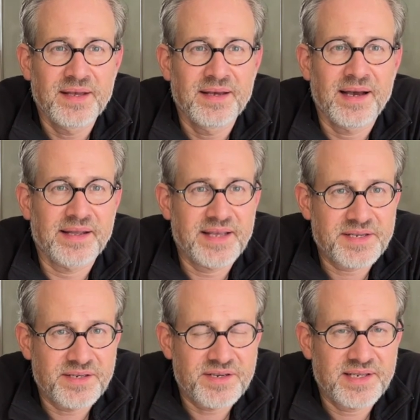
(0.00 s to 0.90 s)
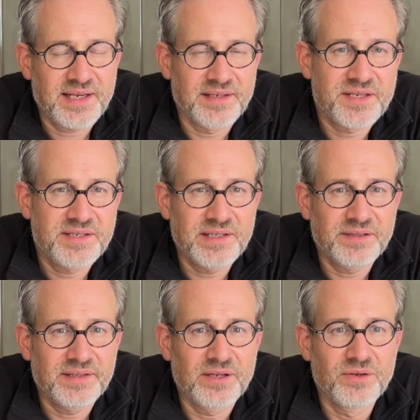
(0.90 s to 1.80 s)
I guess they're stainless steel.
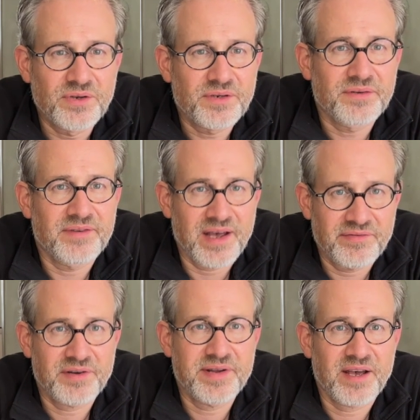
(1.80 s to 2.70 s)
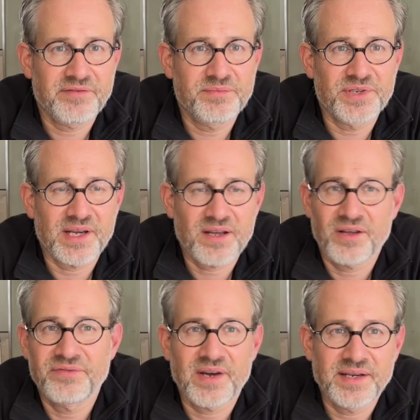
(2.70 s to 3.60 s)
They look very heavy, but I
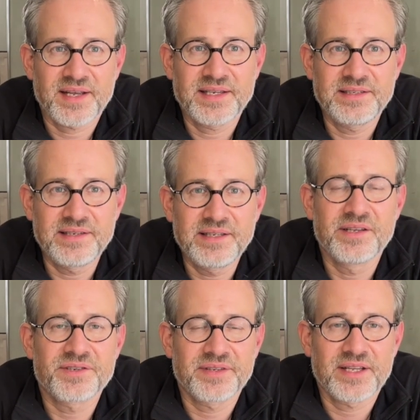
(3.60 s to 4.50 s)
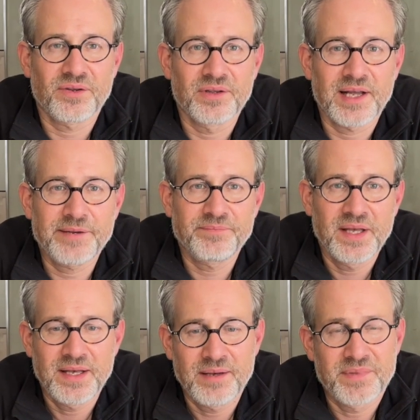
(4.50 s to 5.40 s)
can't find any details on that online.
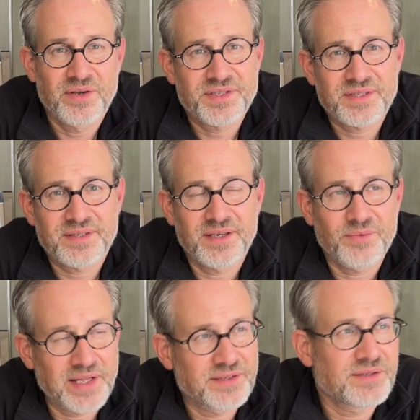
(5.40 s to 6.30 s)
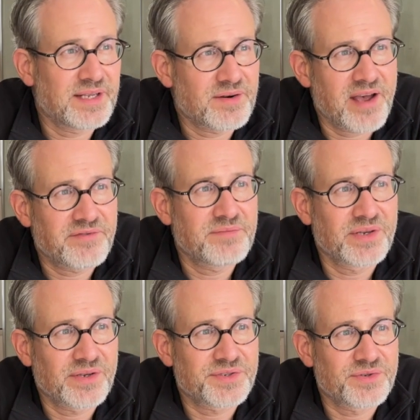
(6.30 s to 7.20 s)
Because and they're heavy
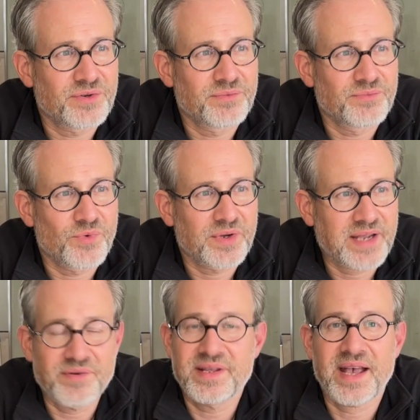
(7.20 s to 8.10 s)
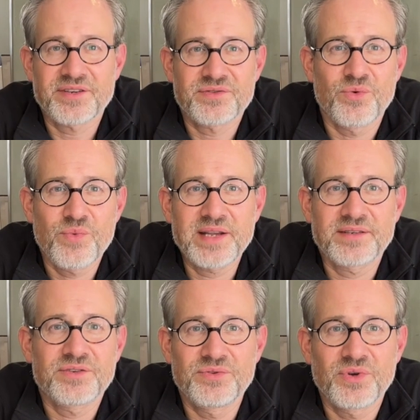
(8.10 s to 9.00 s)
because you're carrying extra weight
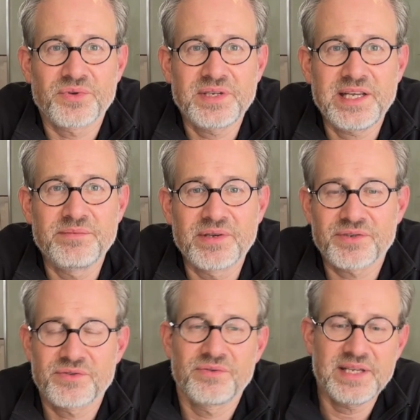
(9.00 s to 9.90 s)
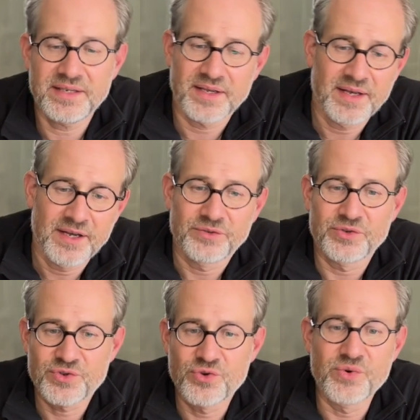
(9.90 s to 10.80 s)
that you don't need, because you need the
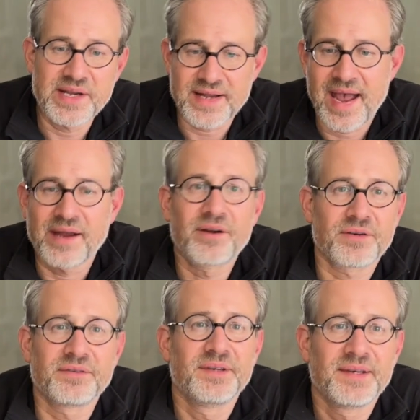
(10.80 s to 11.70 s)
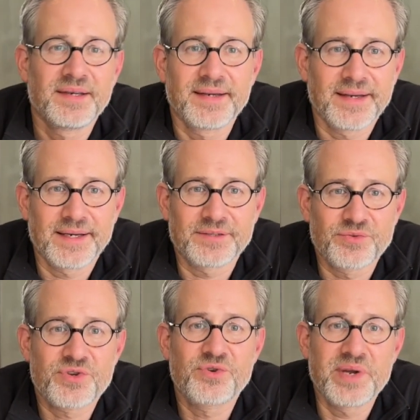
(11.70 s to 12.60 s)
screw-in anchor to
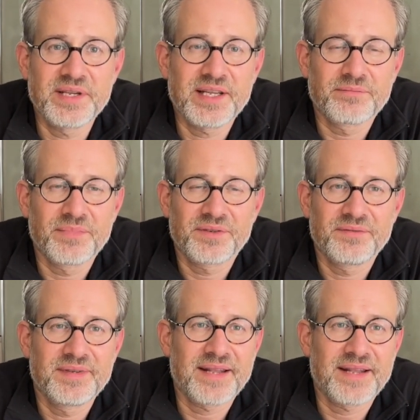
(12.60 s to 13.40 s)
screw it in, but then